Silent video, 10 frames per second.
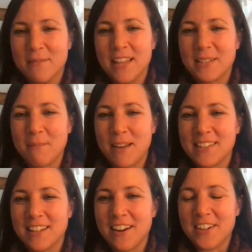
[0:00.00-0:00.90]
that's
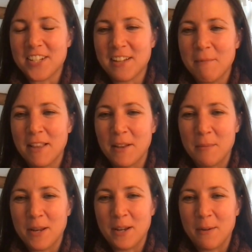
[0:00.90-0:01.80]
amazing. And Archie, give me a little
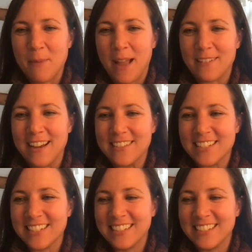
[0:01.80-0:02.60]
bit of your background.